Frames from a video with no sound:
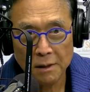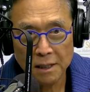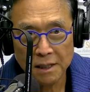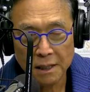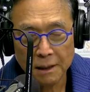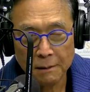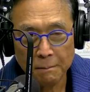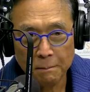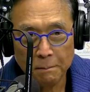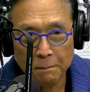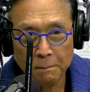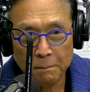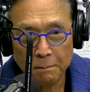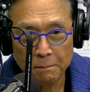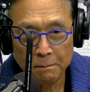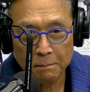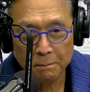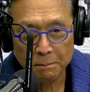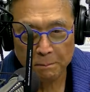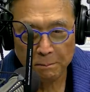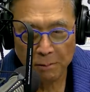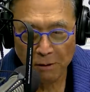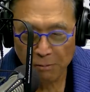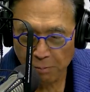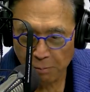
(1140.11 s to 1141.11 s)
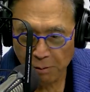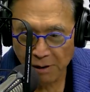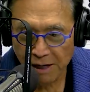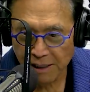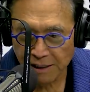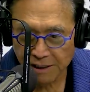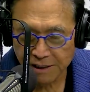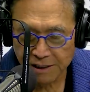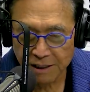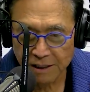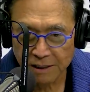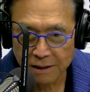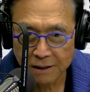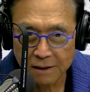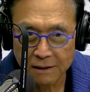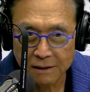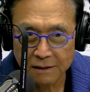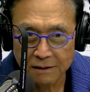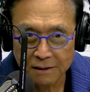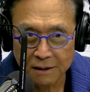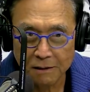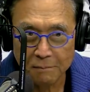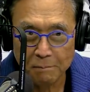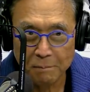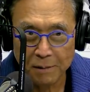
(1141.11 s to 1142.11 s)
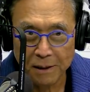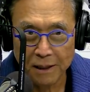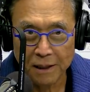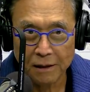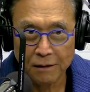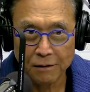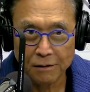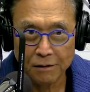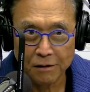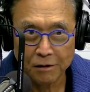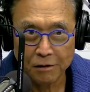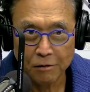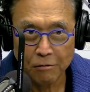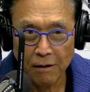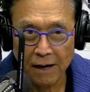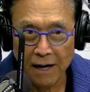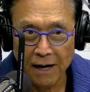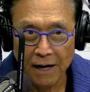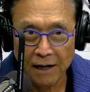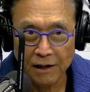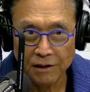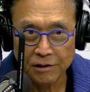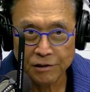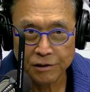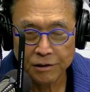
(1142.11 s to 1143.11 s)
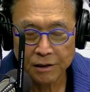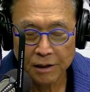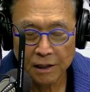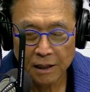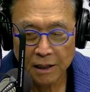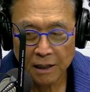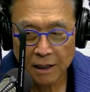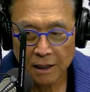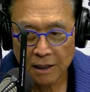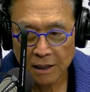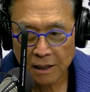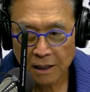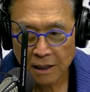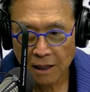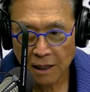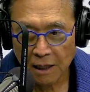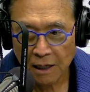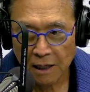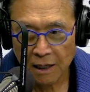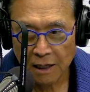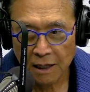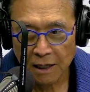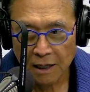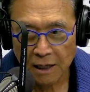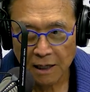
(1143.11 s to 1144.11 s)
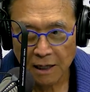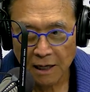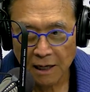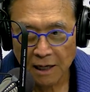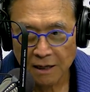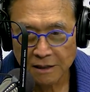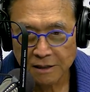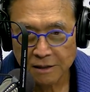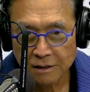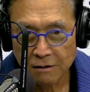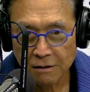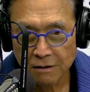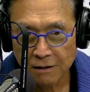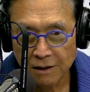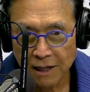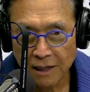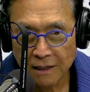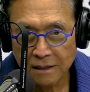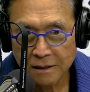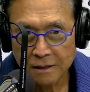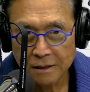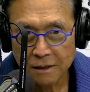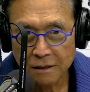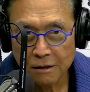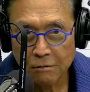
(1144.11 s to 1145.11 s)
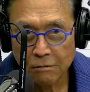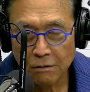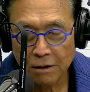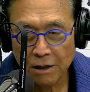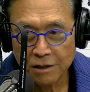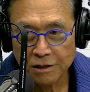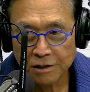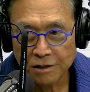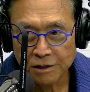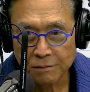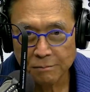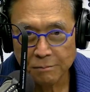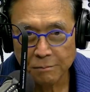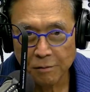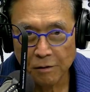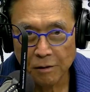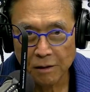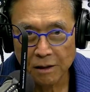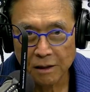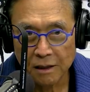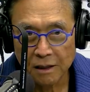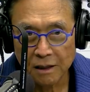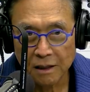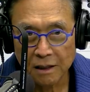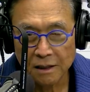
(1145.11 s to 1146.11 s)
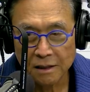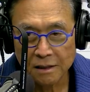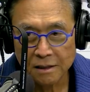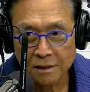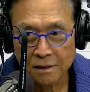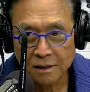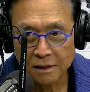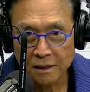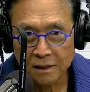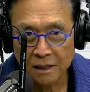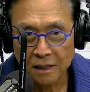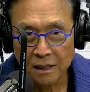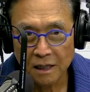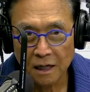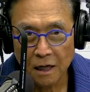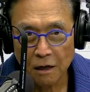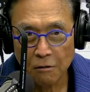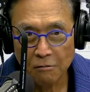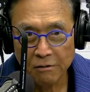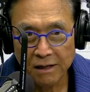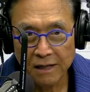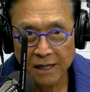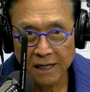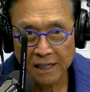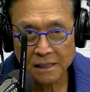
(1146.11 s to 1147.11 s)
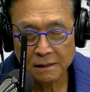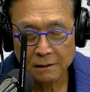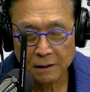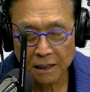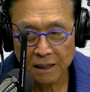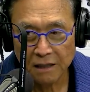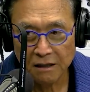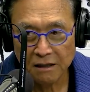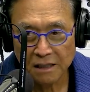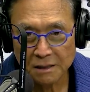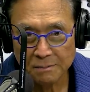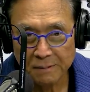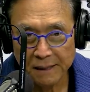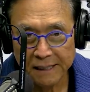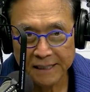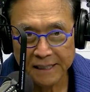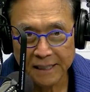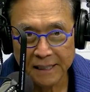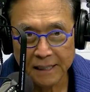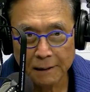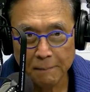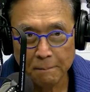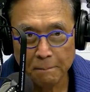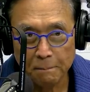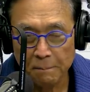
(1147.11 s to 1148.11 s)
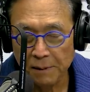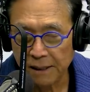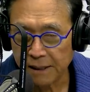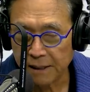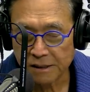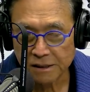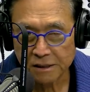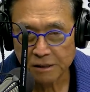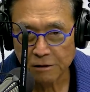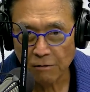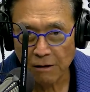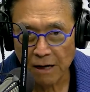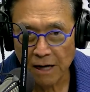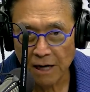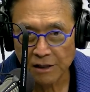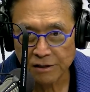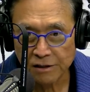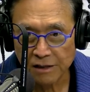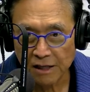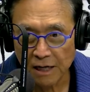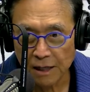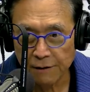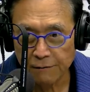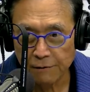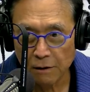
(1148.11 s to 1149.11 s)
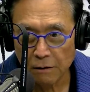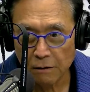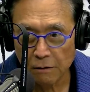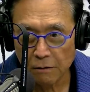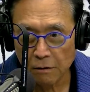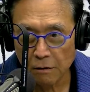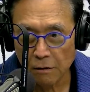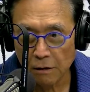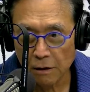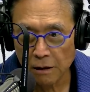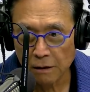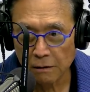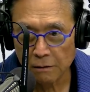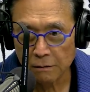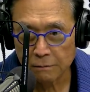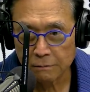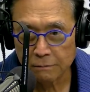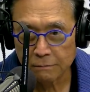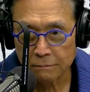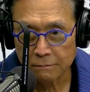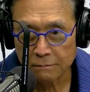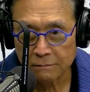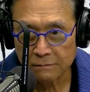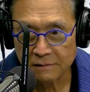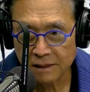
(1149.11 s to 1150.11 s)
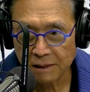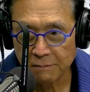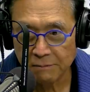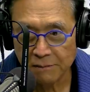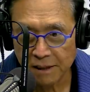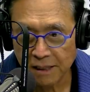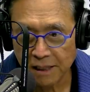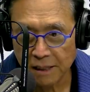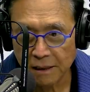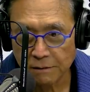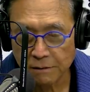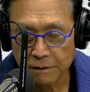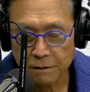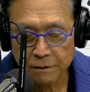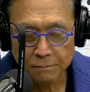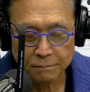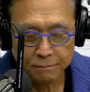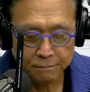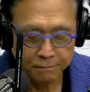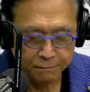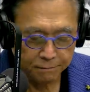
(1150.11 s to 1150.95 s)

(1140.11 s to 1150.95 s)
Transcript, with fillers: money printed, the bigger the crash? And so that's the question, Bert. Is are we ex- are you expecting a biggest crash ever or something else?